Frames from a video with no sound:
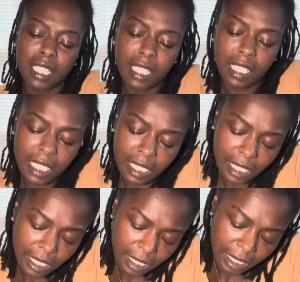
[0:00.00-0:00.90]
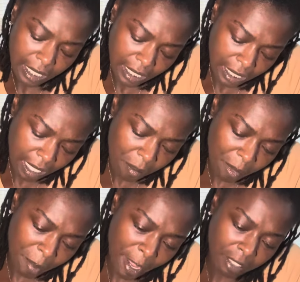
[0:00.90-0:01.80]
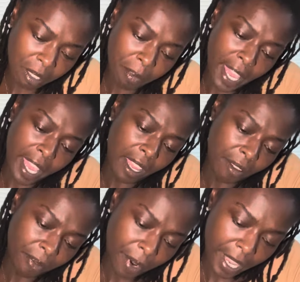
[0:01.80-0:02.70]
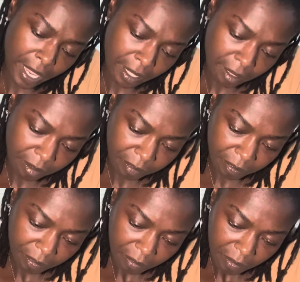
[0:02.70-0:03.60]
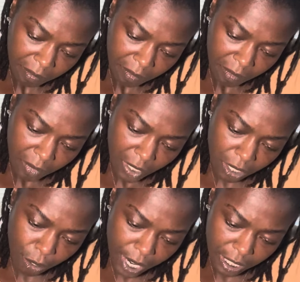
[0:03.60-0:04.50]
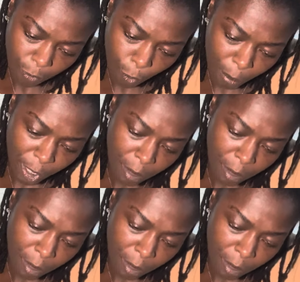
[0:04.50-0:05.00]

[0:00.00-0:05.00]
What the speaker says: And this is just something about the pathway, transforming the